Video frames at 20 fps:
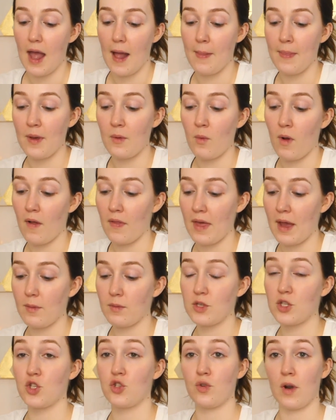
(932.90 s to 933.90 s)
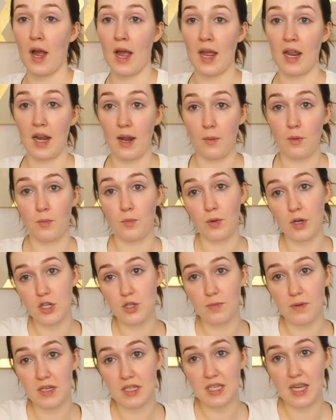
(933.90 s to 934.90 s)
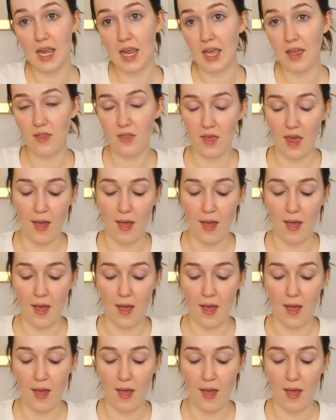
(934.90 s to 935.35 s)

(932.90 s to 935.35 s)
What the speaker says: And then while that was drying, I would brush my teeth,